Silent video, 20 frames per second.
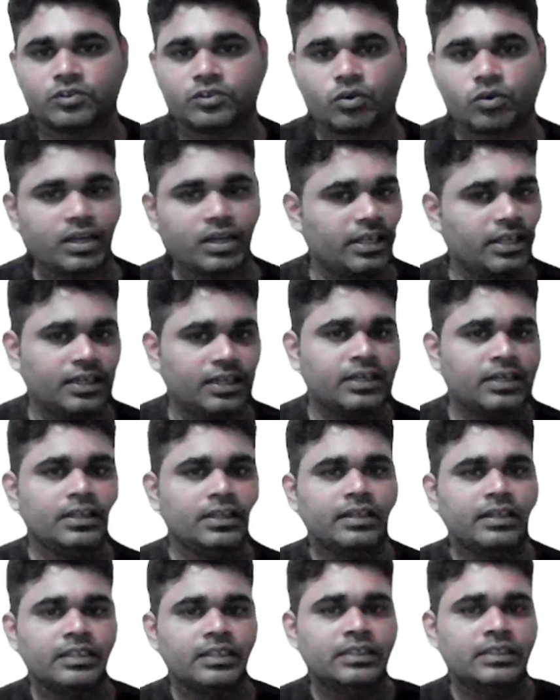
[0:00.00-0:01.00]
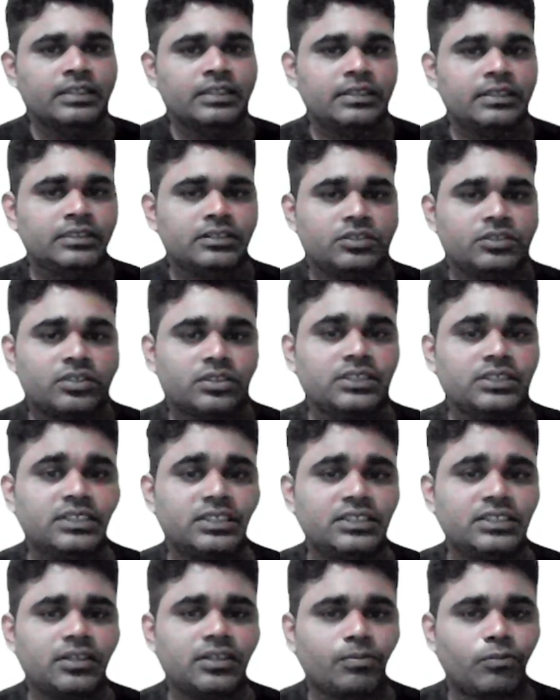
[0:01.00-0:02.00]
Okay. So this
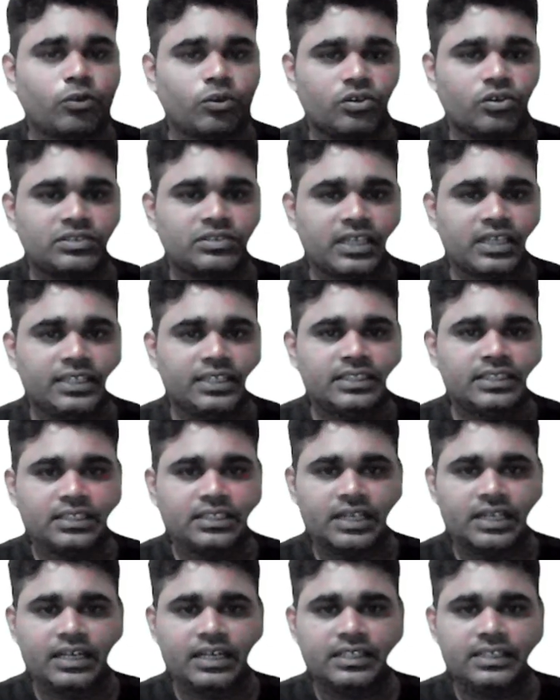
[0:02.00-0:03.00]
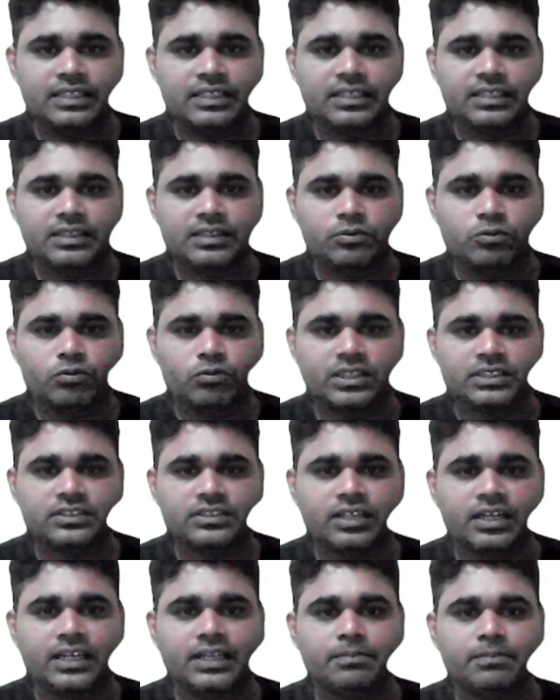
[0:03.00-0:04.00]
is the monocyte, and one is
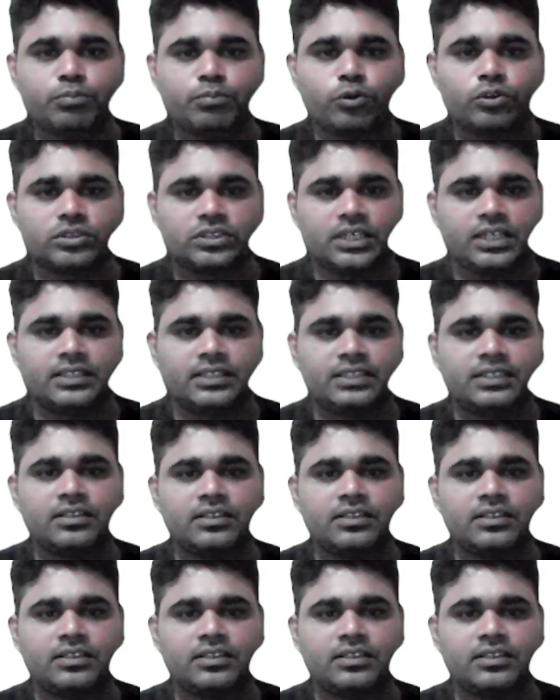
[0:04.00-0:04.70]
the lymphocyte.